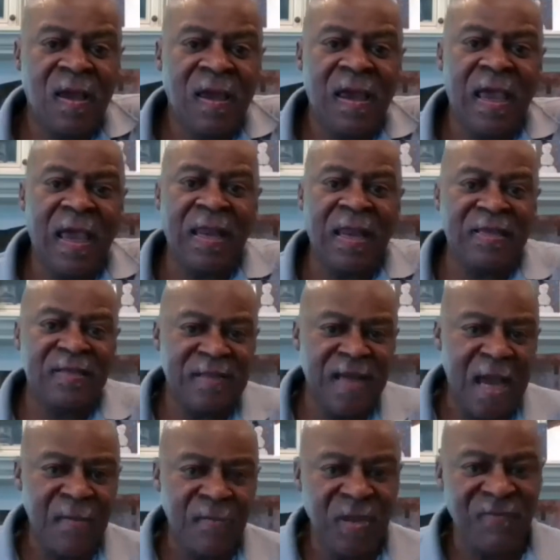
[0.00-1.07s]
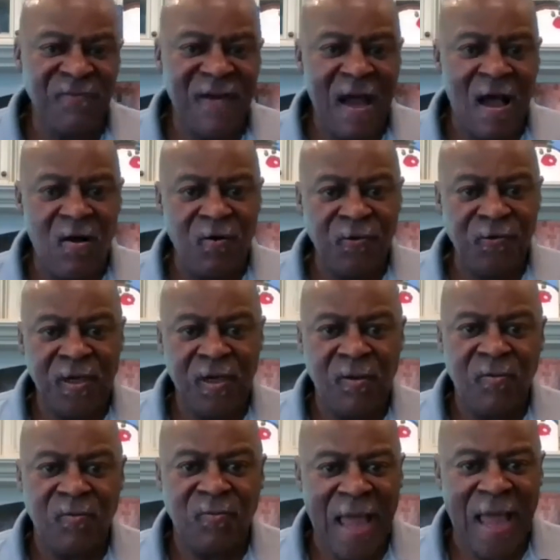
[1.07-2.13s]
And as time evolved,
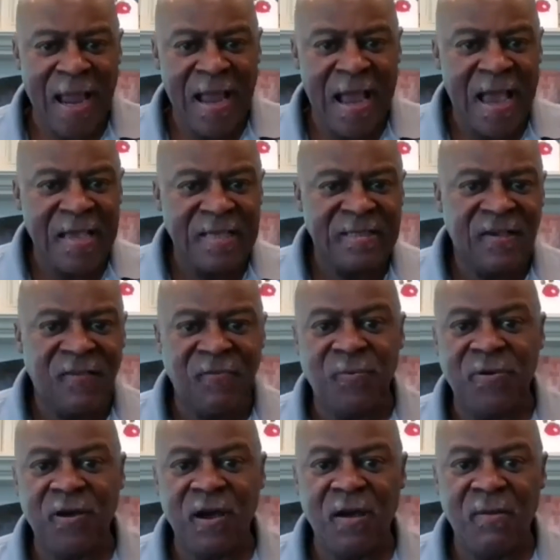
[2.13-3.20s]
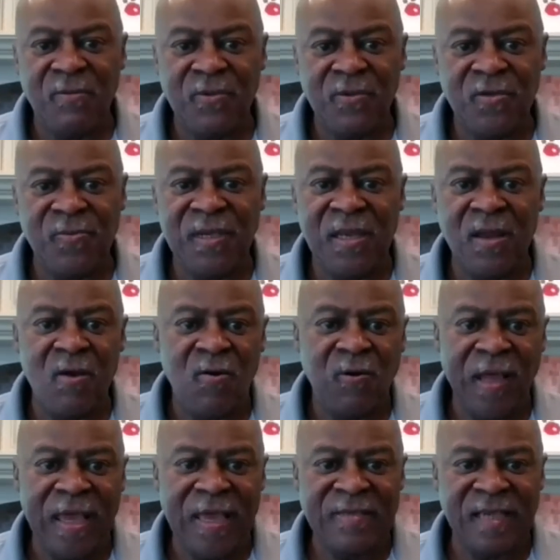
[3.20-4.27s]
black eyes have come to be
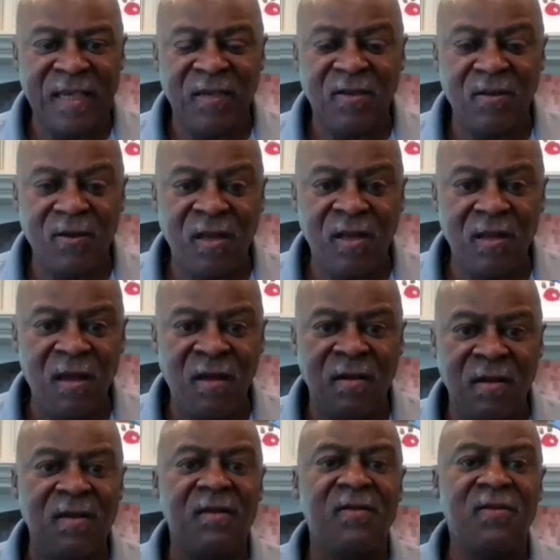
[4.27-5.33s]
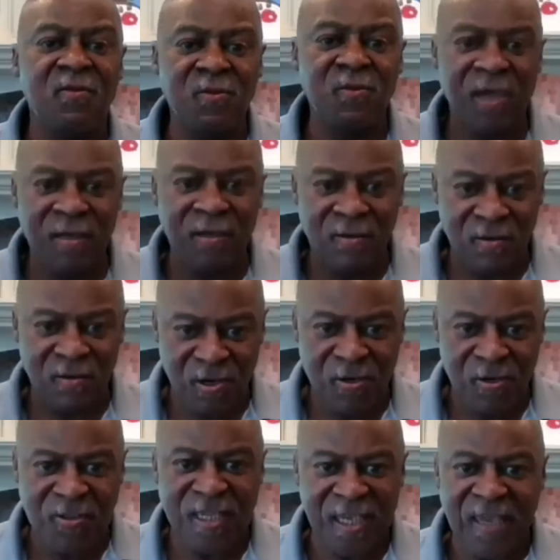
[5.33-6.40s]
known as a Good Luck New
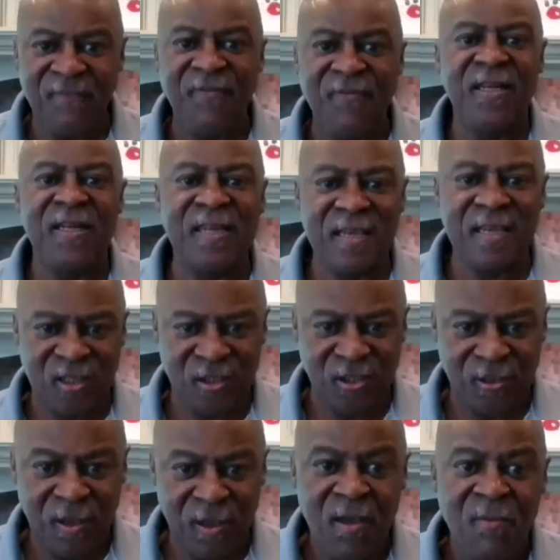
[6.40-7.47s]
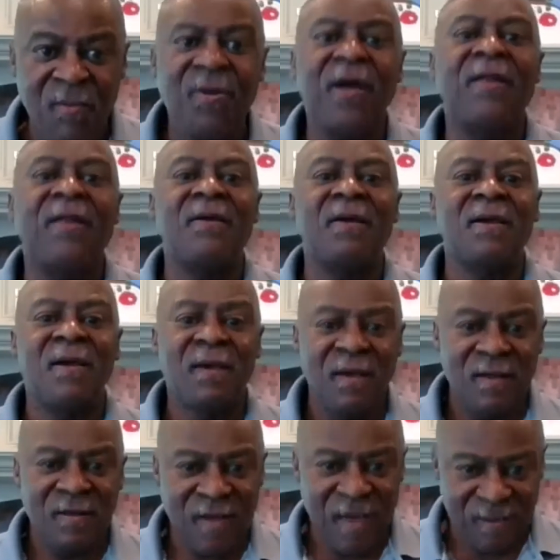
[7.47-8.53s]
Year's Eve dish. But
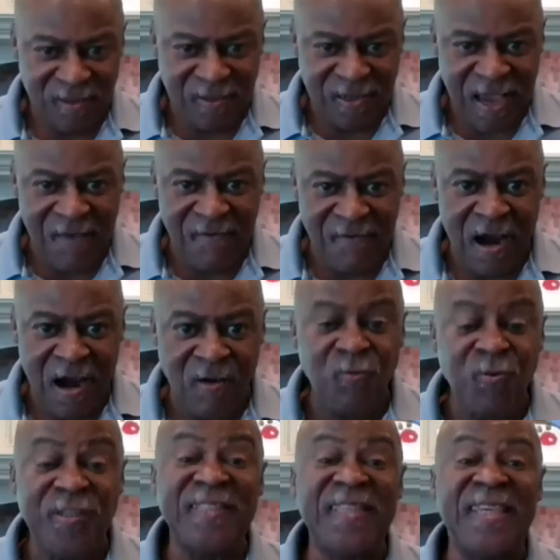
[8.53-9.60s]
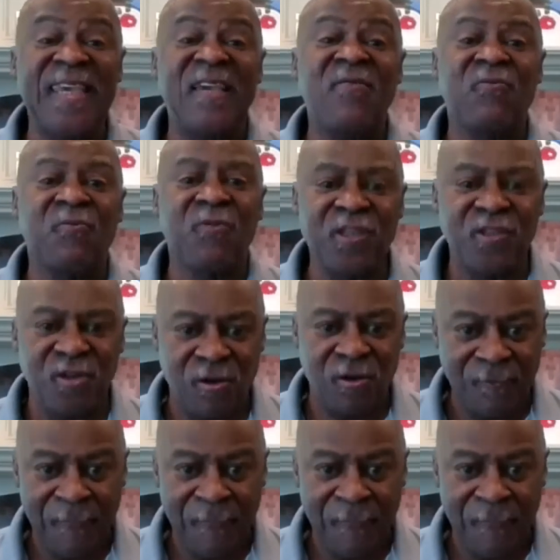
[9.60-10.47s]
Texas Caviar was the original.